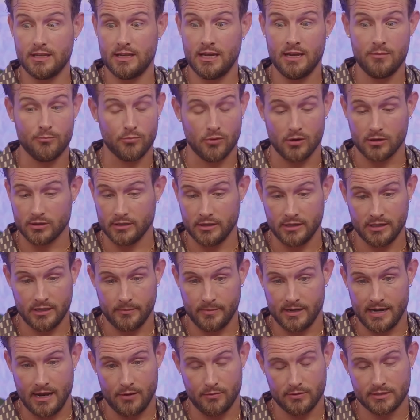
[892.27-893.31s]
in Brooklyn. I
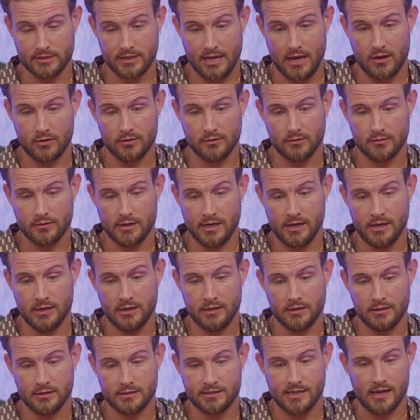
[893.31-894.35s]
mean, I was down
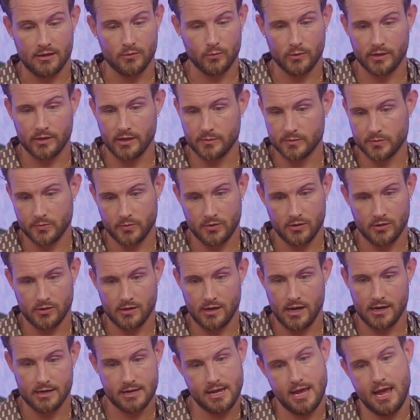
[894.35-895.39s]
in South Williamsburg
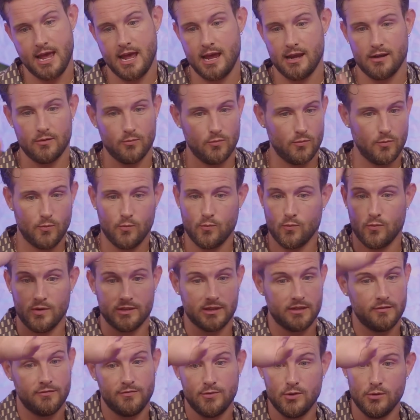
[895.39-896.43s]
on Kent with
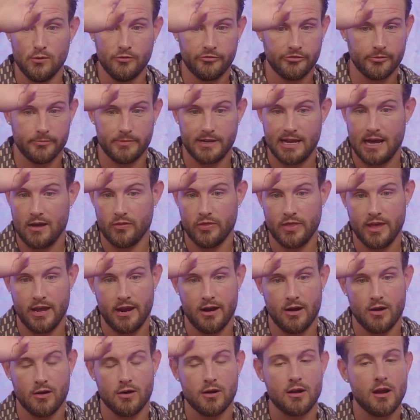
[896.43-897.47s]
the view from down
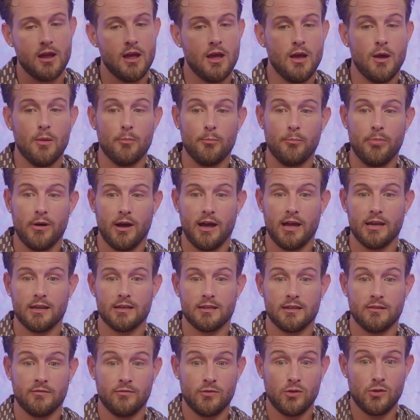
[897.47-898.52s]
there, but
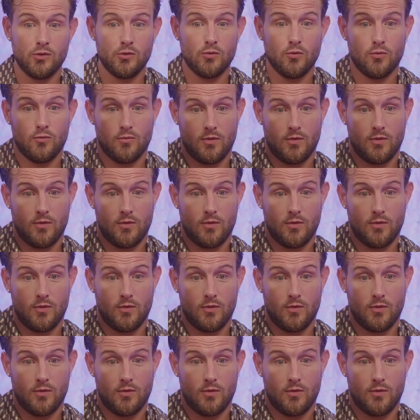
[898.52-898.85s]
the view